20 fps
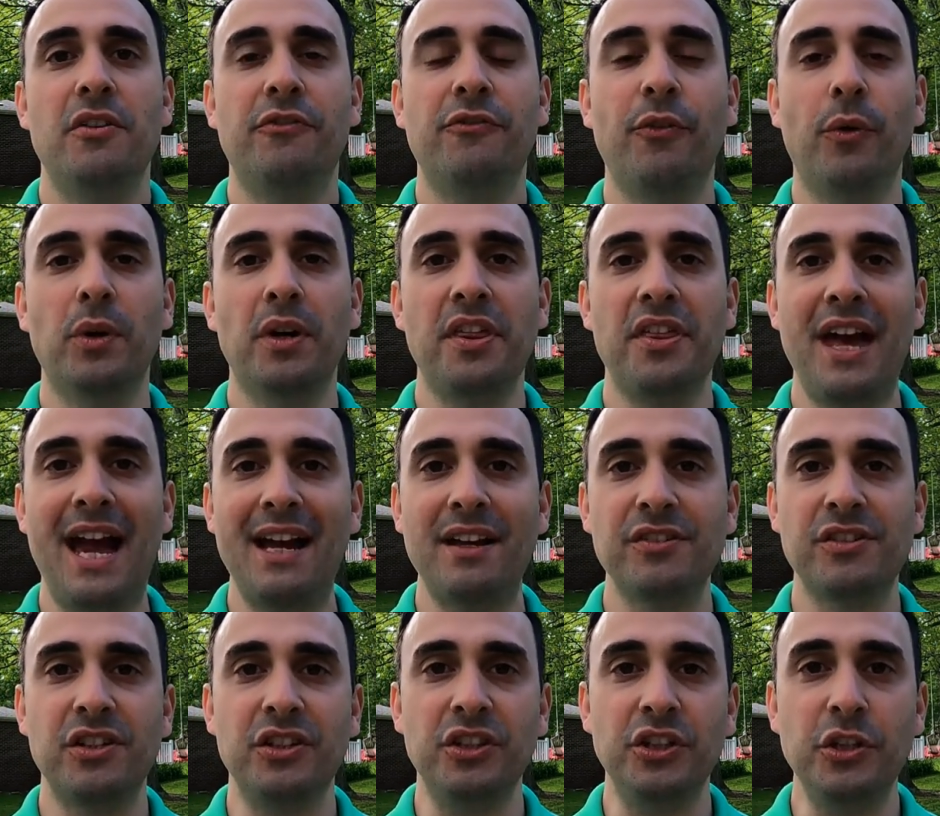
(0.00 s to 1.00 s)

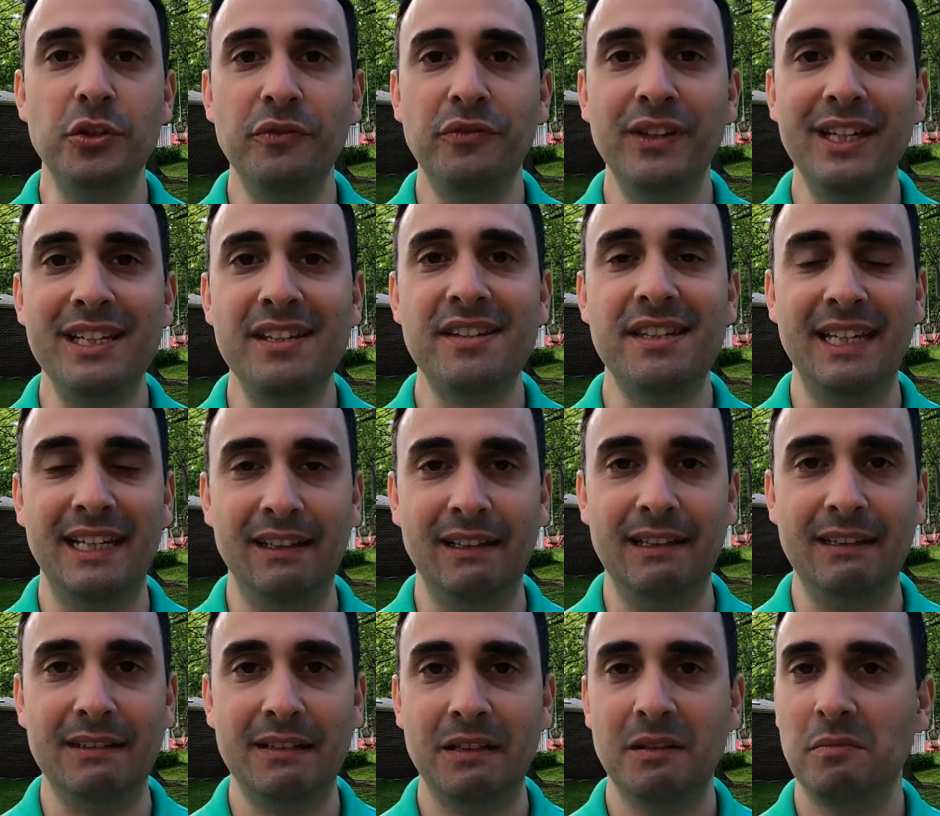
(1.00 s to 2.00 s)
4000 UV
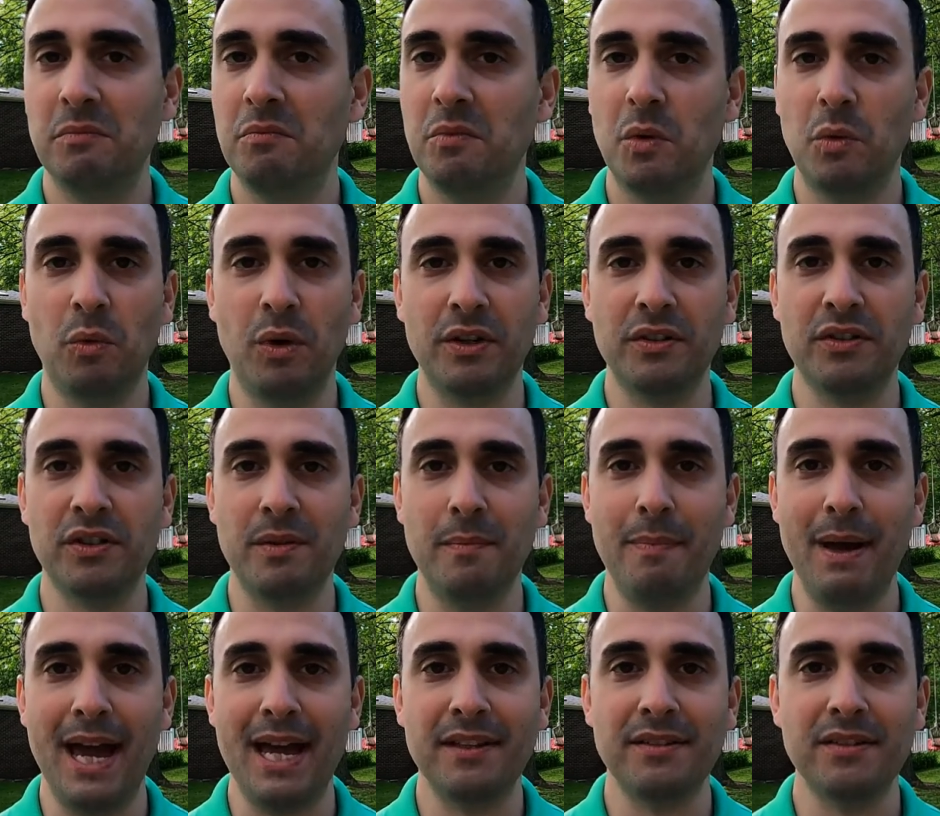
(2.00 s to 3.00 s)
sealant. Works
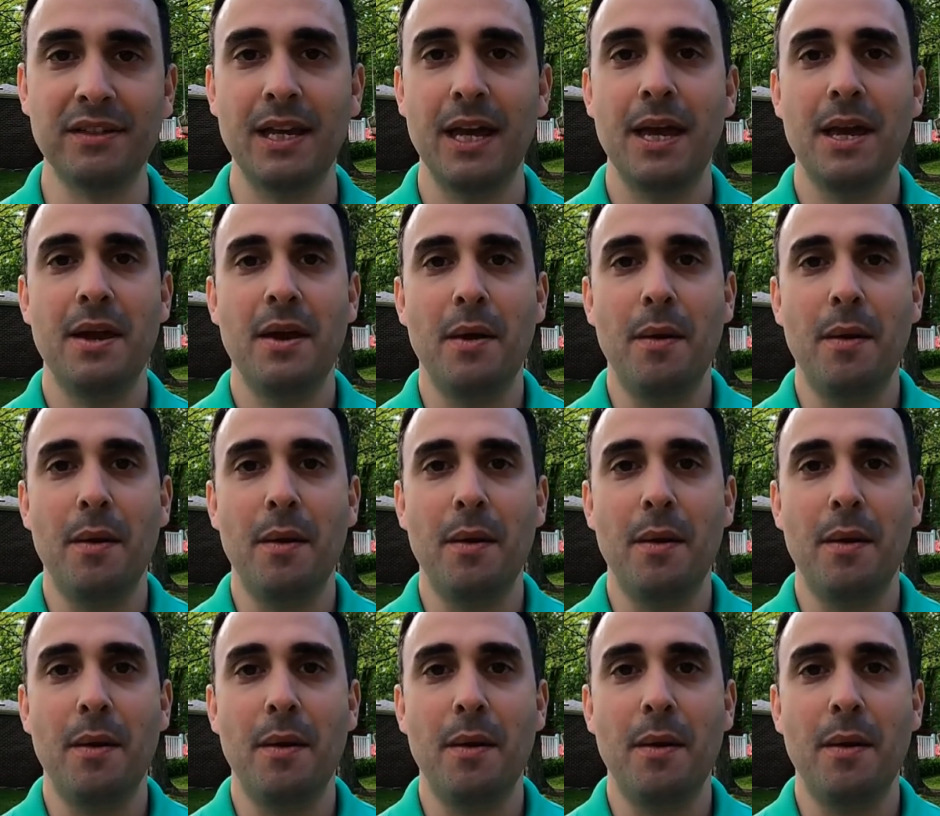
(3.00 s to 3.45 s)
the best.